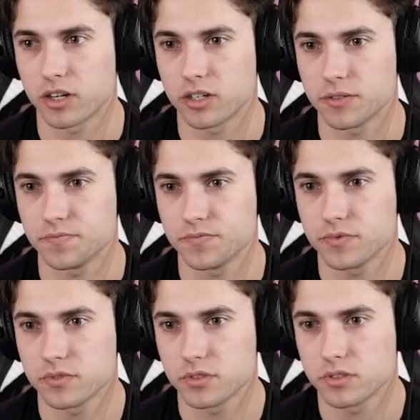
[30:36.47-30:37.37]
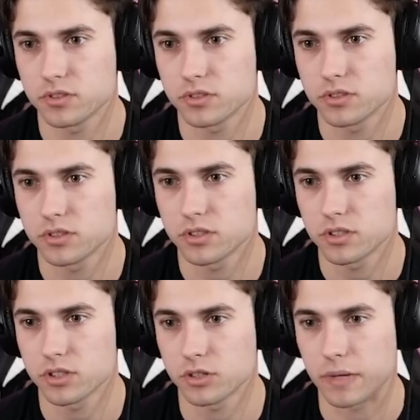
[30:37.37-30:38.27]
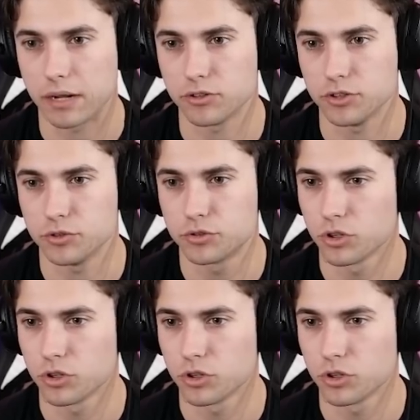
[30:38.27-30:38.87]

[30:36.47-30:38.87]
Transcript: Flip turning into Toedscruel, I tried to use